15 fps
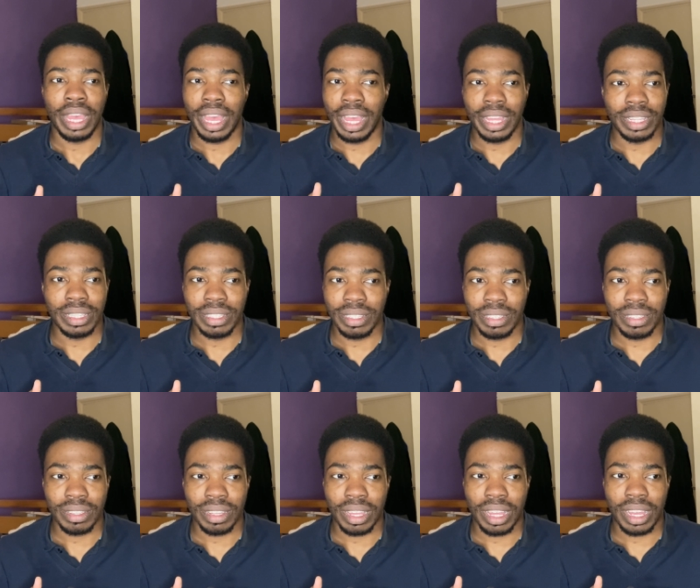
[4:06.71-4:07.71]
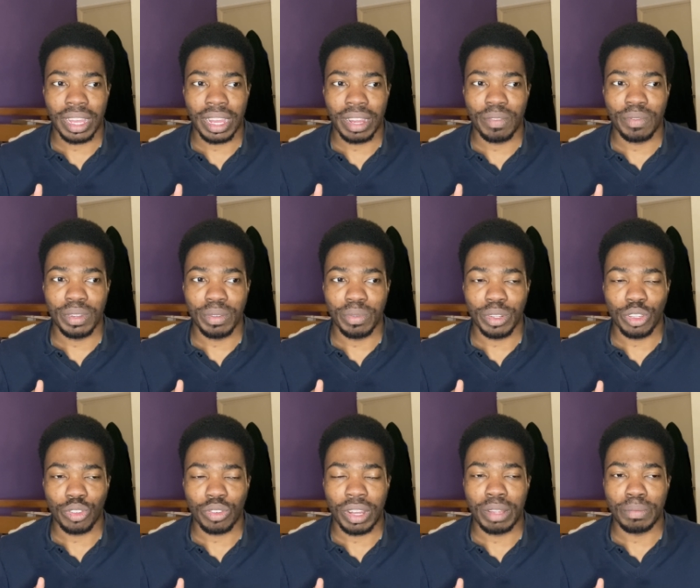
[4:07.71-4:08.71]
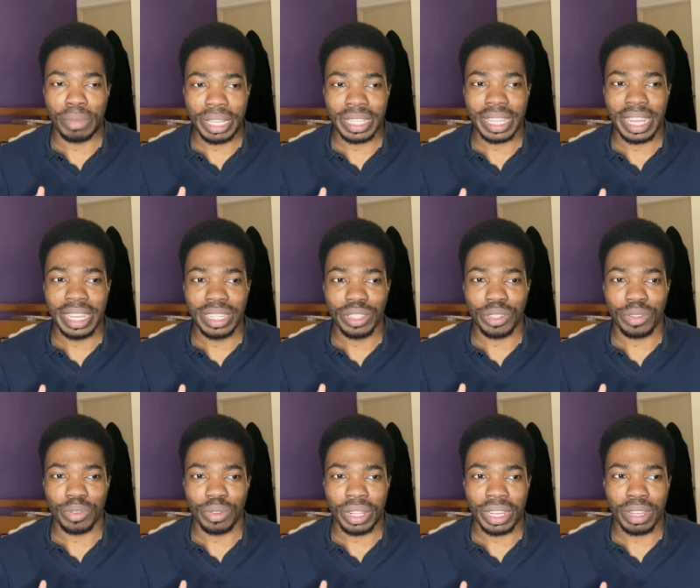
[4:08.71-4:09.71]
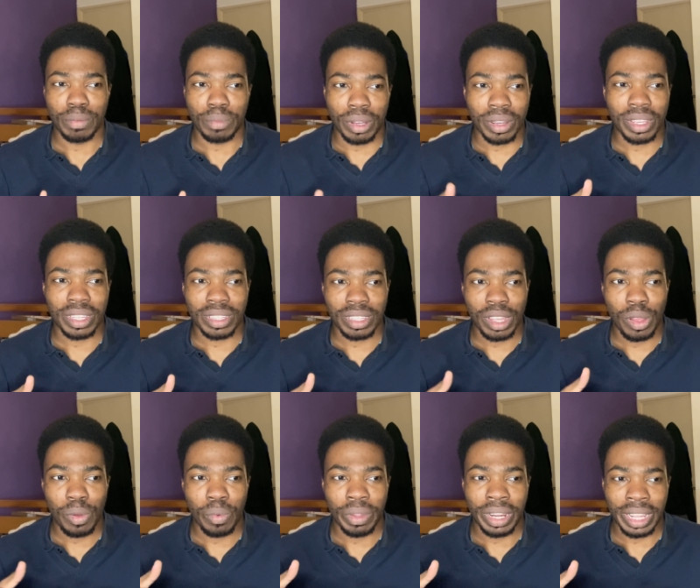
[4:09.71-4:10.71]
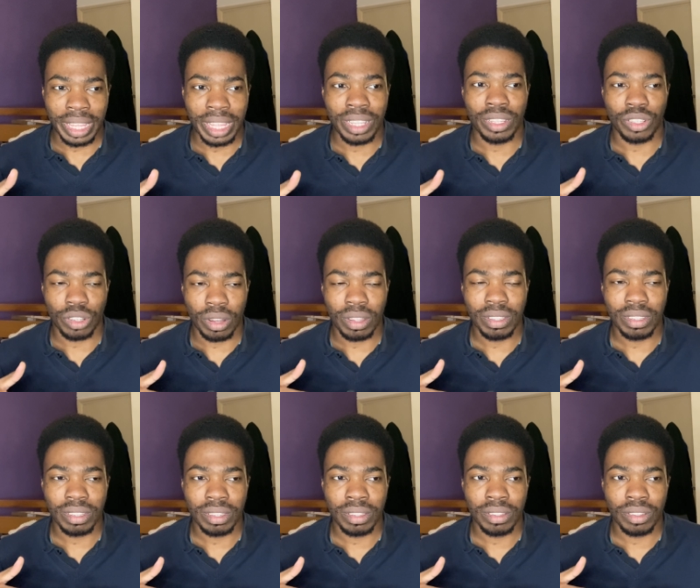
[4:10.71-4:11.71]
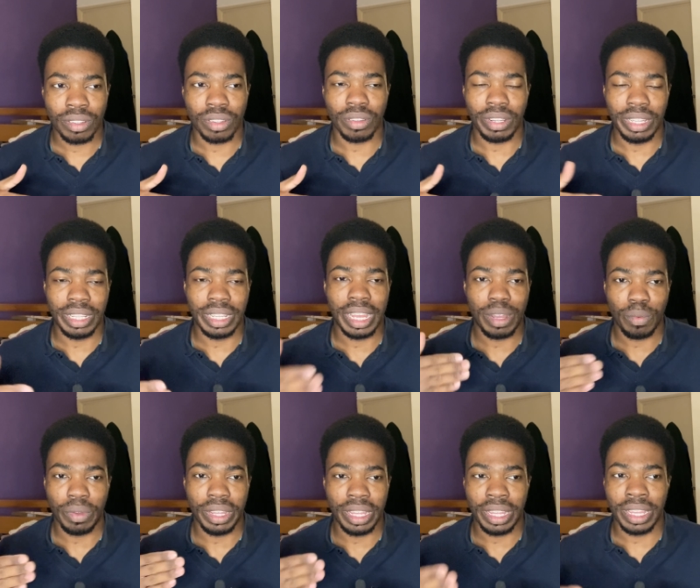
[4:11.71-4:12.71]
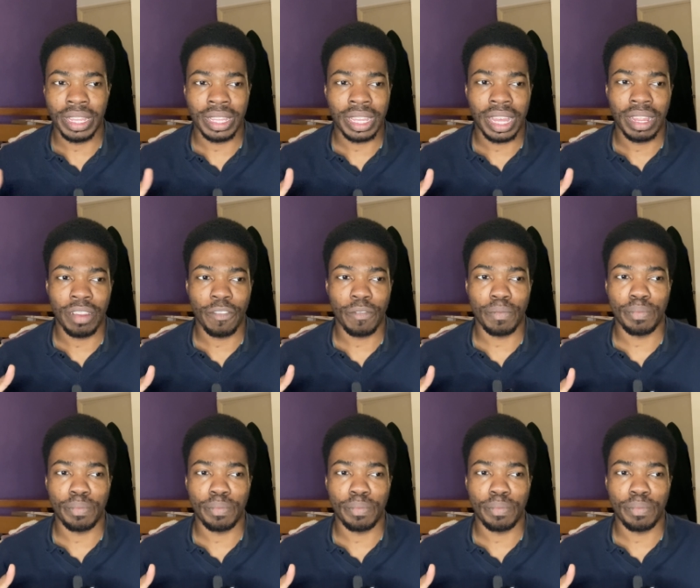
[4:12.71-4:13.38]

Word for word: and I really want to try and make that into like a market sell when I get the chance. So then that way it kind of